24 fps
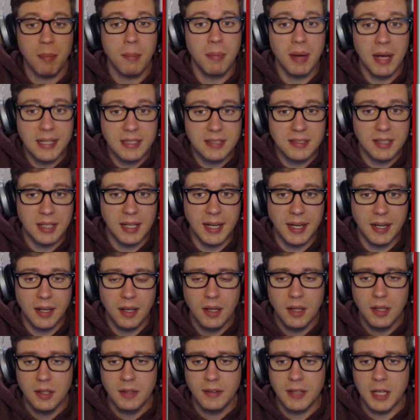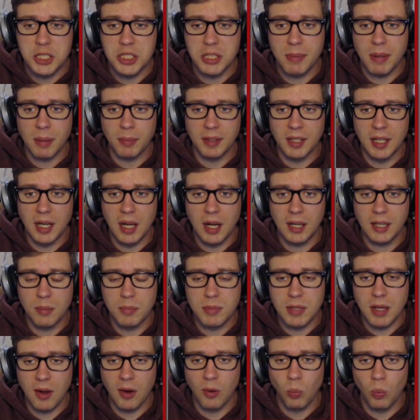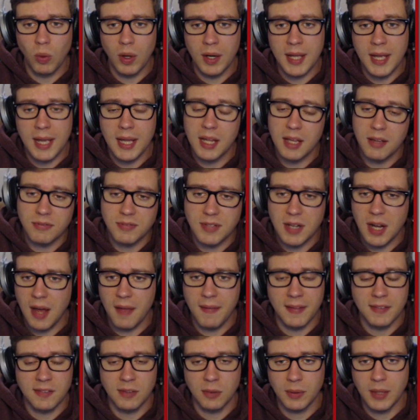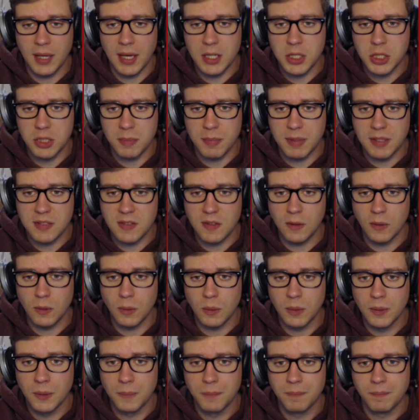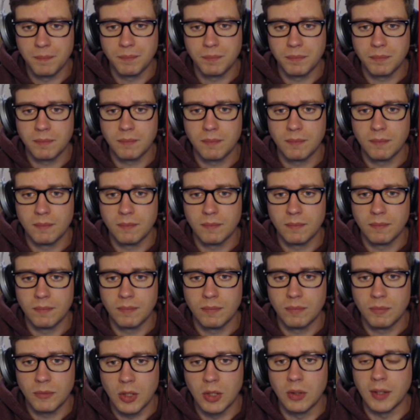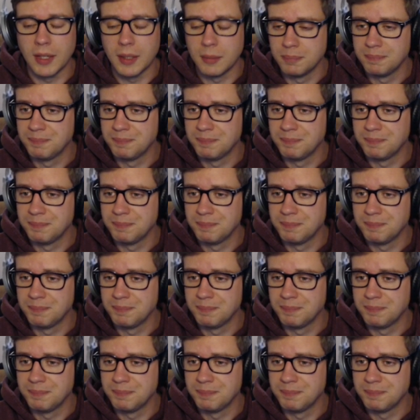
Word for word: my side. I should be able to knock him down in one hit. If not, that's okay. Should be two. Okay.